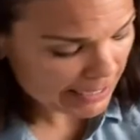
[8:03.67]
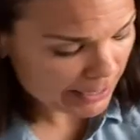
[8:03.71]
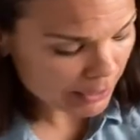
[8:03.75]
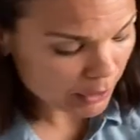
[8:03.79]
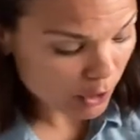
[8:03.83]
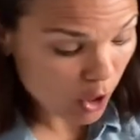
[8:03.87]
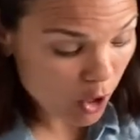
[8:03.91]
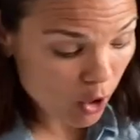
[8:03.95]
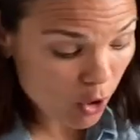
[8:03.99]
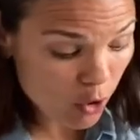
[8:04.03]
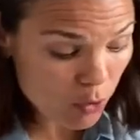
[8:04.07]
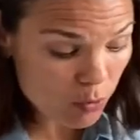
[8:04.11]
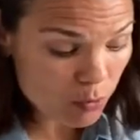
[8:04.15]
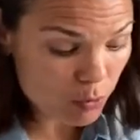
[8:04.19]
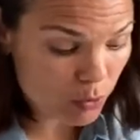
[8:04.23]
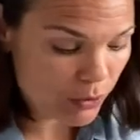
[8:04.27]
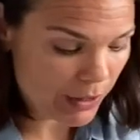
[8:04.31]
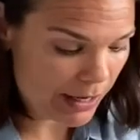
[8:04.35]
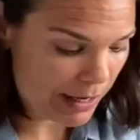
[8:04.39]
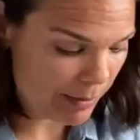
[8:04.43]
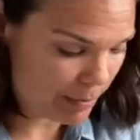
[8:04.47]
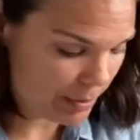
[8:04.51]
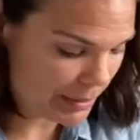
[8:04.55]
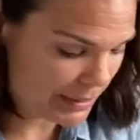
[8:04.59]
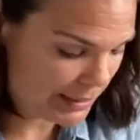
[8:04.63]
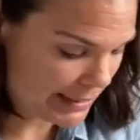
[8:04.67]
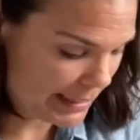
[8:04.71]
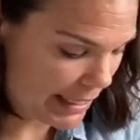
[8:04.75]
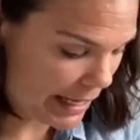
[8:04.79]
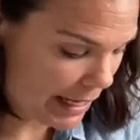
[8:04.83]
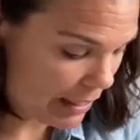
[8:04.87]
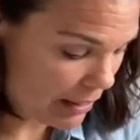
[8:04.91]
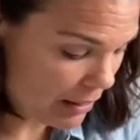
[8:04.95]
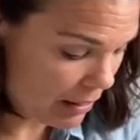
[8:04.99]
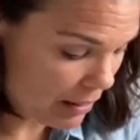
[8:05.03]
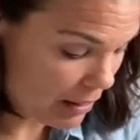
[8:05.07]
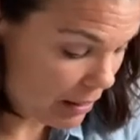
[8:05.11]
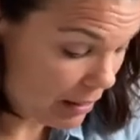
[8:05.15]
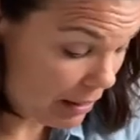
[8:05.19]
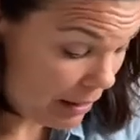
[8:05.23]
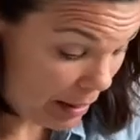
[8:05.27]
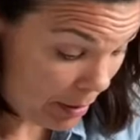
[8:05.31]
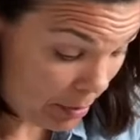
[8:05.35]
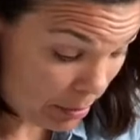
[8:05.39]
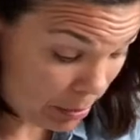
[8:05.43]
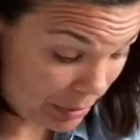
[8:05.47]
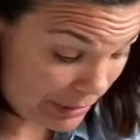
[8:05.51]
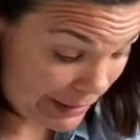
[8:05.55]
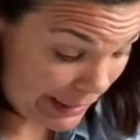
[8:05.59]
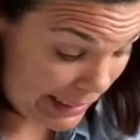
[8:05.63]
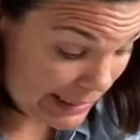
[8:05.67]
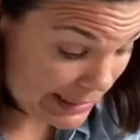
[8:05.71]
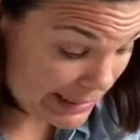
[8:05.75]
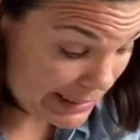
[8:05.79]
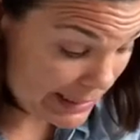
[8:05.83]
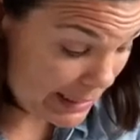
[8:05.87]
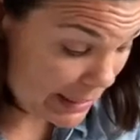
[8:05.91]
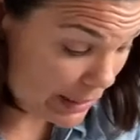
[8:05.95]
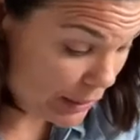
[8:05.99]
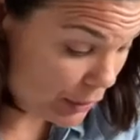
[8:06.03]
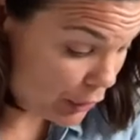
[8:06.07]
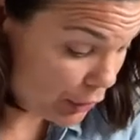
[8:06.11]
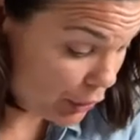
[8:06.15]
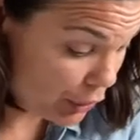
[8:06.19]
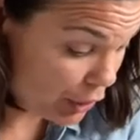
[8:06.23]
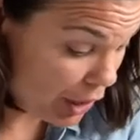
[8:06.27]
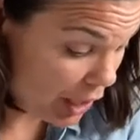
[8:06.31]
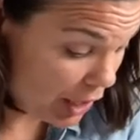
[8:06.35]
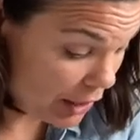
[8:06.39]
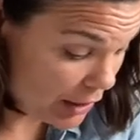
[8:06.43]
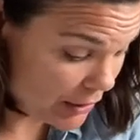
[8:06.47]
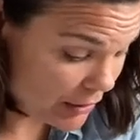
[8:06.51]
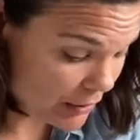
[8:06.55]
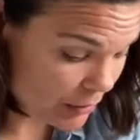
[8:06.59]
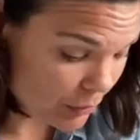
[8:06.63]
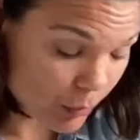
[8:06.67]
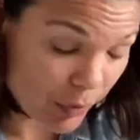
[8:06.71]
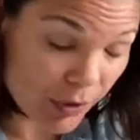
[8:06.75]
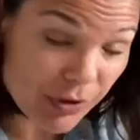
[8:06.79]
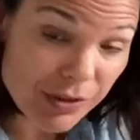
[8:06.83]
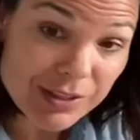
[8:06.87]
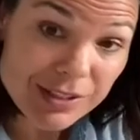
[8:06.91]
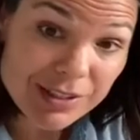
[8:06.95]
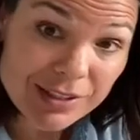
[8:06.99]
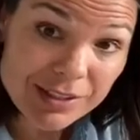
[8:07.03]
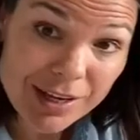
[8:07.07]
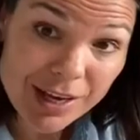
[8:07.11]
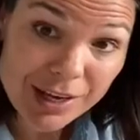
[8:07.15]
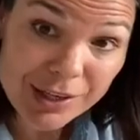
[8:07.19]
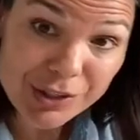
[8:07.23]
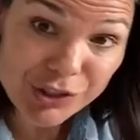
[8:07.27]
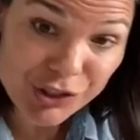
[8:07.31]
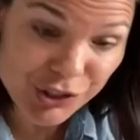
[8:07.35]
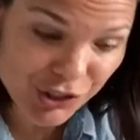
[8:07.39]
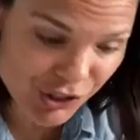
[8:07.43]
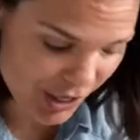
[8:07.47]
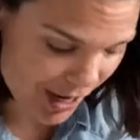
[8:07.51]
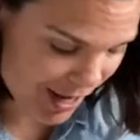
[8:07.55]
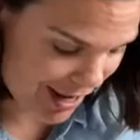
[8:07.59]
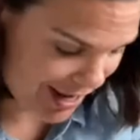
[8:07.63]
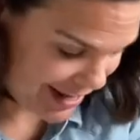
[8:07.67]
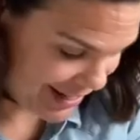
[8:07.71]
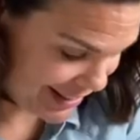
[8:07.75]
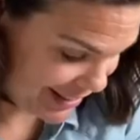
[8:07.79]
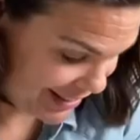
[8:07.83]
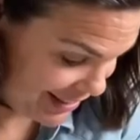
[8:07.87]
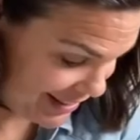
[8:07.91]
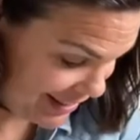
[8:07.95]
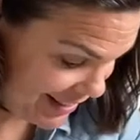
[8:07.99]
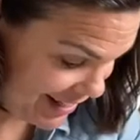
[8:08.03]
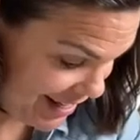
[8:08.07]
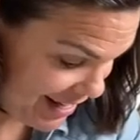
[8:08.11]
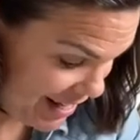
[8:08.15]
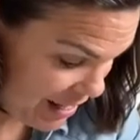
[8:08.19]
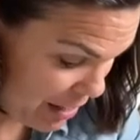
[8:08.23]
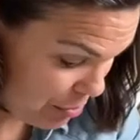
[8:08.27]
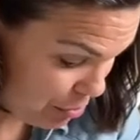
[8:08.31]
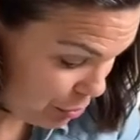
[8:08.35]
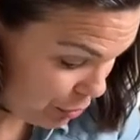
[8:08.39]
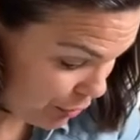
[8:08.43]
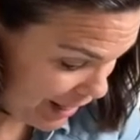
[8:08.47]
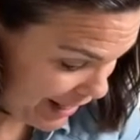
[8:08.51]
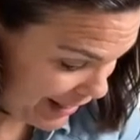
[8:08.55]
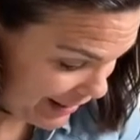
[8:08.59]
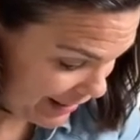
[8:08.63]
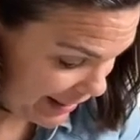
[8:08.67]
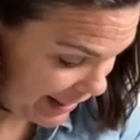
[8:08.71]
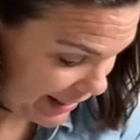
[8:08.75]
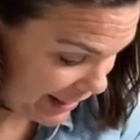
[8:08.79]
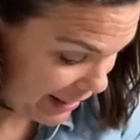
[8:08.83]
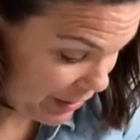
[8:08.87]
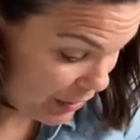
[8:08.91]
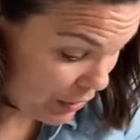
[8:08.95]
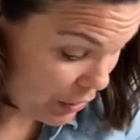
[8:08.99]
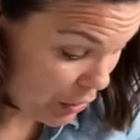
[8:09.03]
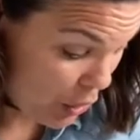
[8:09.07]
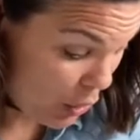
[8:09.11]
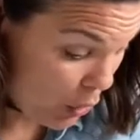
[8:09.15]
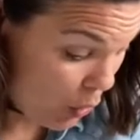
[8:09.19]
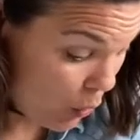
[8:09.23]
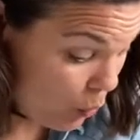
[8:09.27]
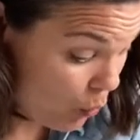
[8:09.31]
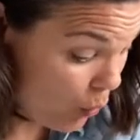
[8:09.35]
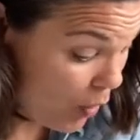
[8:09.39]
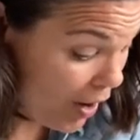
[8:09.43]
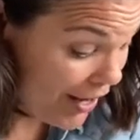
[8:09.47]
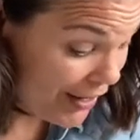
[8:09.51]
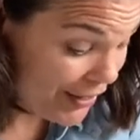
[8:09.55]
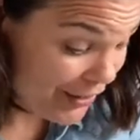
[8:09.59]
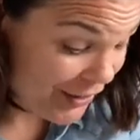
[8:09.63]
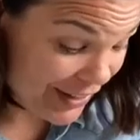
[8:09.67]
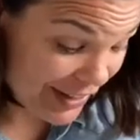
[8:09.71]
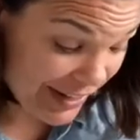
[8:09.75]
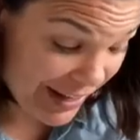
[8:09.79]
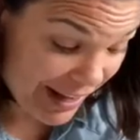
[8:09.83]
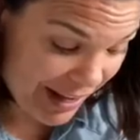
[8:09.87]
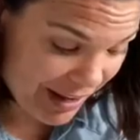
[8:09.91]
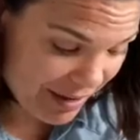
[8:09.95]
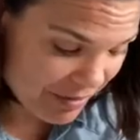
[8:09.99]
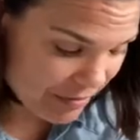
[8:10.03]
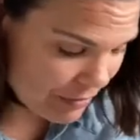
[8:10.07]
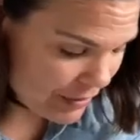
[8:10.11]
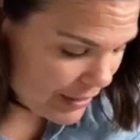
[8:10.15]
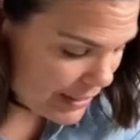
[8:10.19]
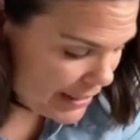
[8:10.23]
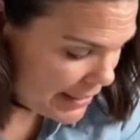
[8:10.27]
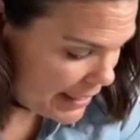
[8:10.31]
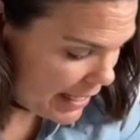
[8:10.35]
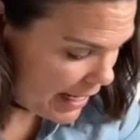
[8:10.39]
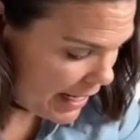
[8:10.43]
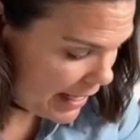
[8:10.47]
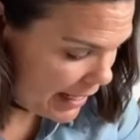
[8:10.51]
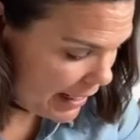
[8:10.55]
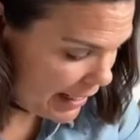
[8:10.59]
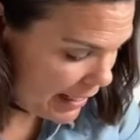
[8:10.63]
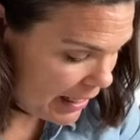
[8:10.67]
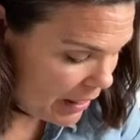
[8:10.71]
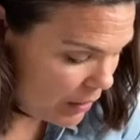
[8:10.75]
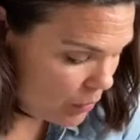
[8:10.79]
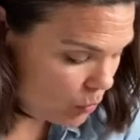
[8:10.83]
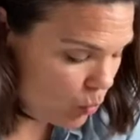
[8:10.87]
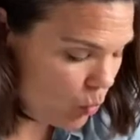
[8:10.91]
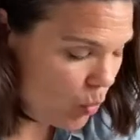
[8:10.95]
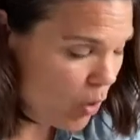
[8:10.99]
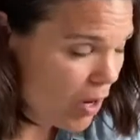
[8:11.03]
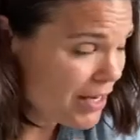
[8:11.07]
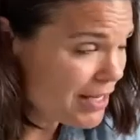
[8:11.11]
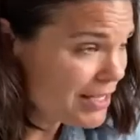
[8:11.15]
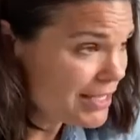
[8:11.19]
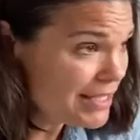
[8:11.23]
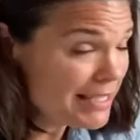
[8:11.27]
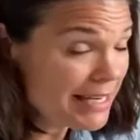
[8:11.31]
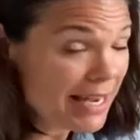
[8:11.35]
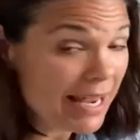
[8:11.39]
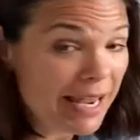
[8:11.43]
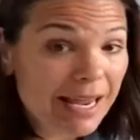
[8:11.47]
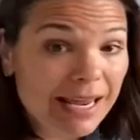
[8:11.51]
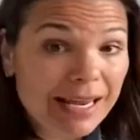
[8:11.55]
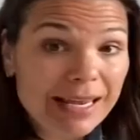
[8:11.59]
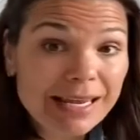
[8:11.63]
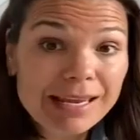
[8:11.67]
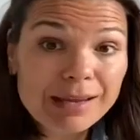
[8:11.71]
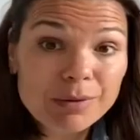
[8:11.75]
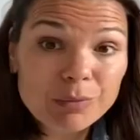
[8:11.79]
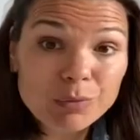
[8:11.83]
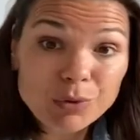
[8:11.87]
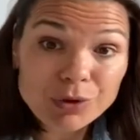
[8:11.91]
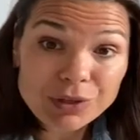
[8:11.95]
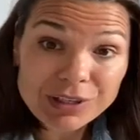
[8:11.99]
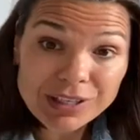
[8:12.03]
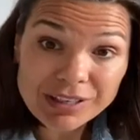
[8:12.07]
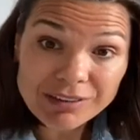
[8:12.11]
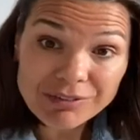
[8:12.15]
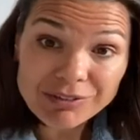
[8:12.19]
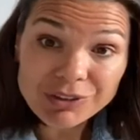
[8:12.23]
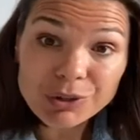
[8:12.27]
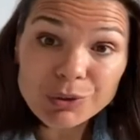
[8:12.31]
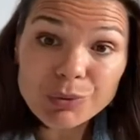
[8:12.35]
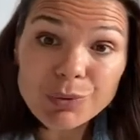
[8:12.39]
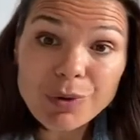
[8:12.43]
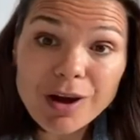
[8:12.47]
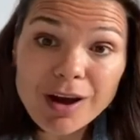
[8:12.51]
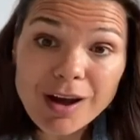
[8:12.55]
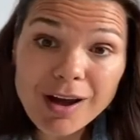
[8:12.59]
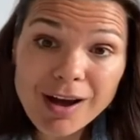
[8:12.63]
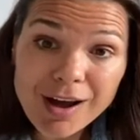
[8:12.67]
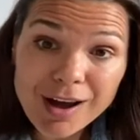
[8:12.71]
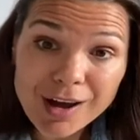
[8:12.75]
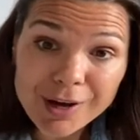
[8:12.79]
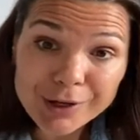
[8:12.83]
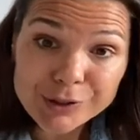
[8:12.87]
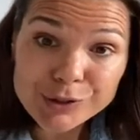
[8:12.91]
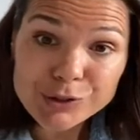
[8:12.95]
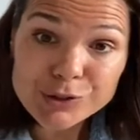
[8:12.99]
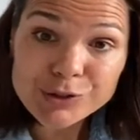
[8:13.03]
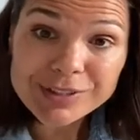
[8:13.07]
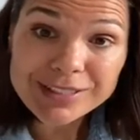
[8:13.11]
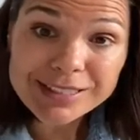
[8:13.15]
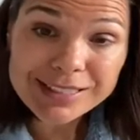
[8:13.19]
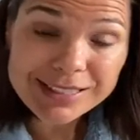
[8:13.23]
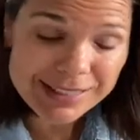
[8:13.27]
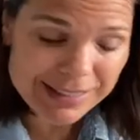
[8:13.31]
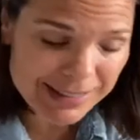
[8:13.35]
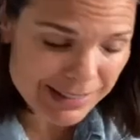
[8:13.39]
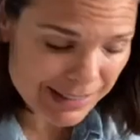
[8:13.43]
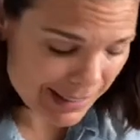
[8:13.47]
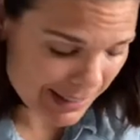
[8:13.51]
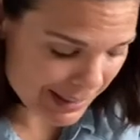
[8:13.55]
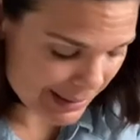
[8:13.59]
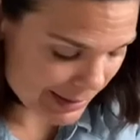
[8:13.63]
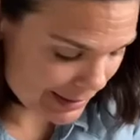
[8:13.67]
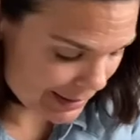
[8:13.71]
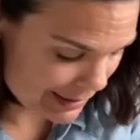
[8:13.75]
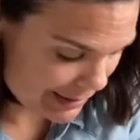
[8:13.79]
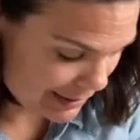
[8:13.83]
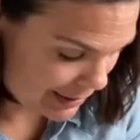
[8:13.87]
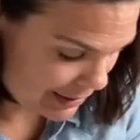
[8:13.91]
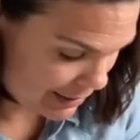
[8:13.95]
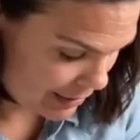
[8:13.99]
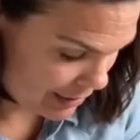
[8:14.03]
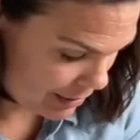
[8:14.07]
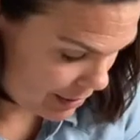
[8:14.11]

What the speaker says: it home, Grandpa said. Plant it in your garden where the sun shines brightly. Water it every day, and one day it will give you 100 seeds.